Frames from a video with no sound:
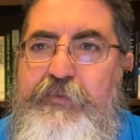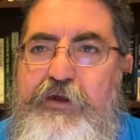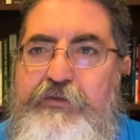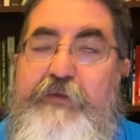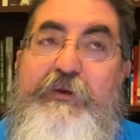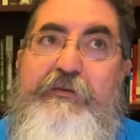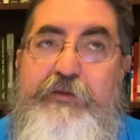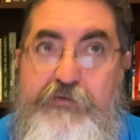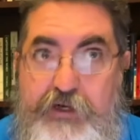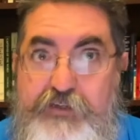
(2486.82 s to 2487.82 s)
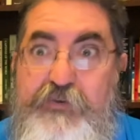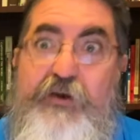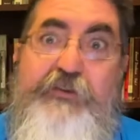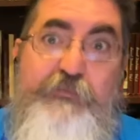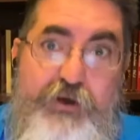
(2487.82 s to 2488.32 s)
The Greeks
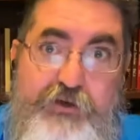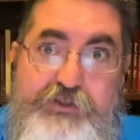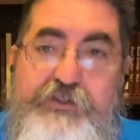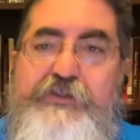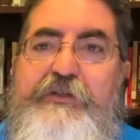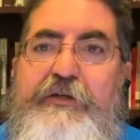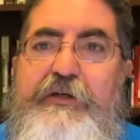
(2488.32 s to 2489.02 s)
followed the Persians,